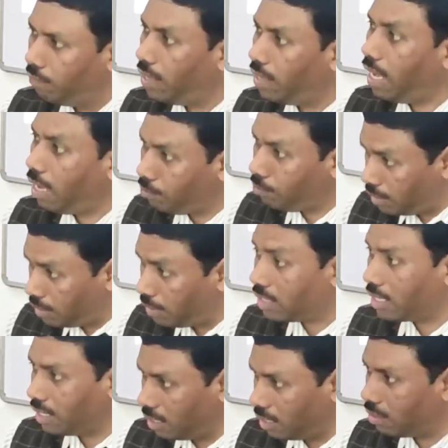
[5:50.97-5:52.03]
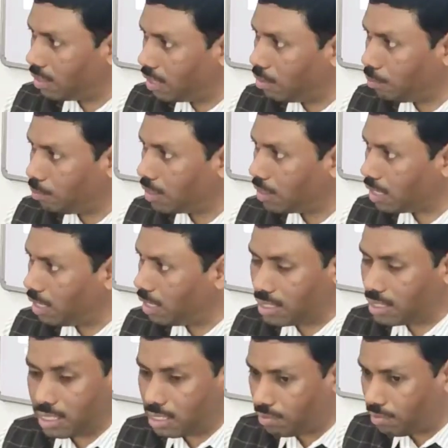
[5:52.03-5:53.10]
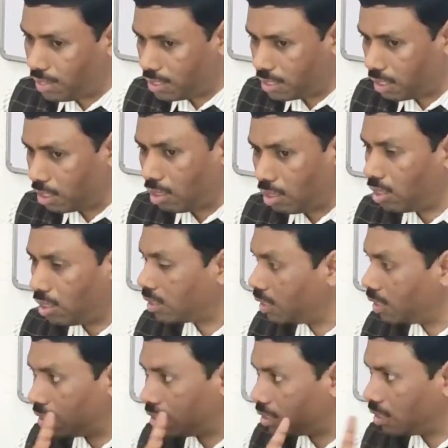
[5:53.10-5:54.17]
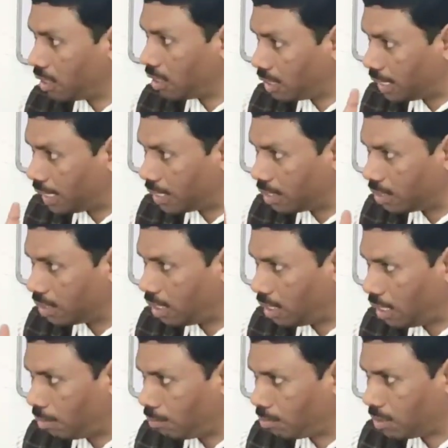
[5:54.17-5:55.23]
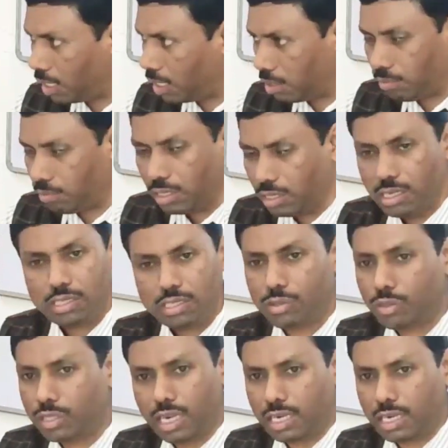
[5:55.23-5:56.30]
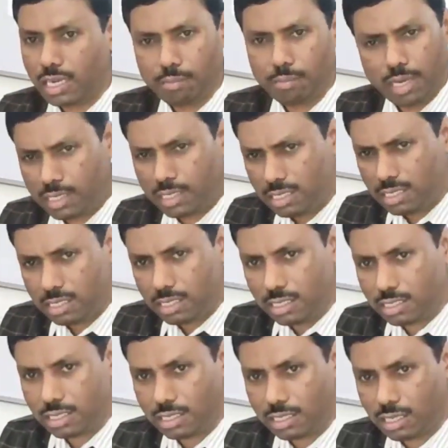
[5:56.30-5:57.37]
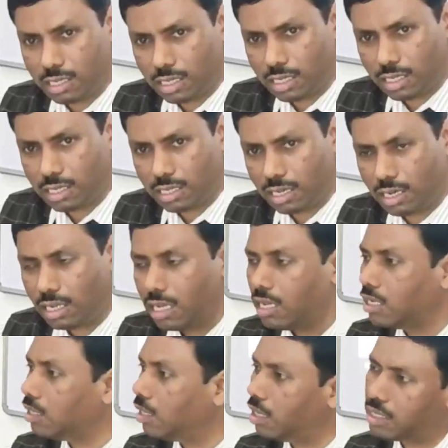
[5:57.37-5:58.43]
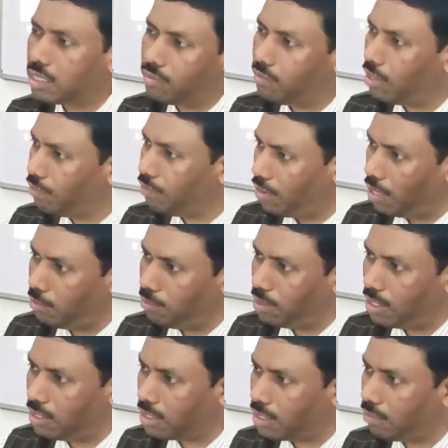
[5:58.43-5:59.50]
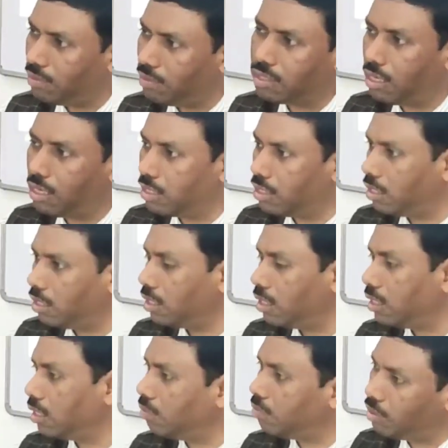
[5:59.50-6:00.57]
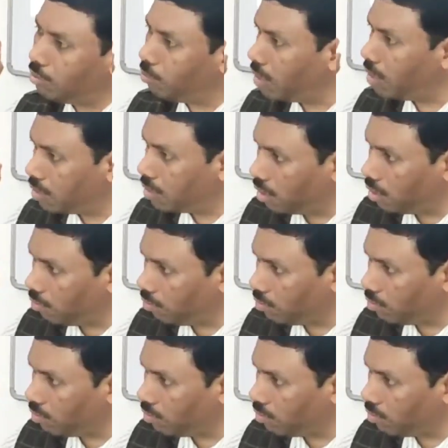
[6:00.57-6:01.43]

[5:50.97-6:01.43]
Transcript: When I am sitting in that particular situation, not thus taking the nap time, so that time I just insert the needle, not even 5 minutes I withdraw the needle for myself.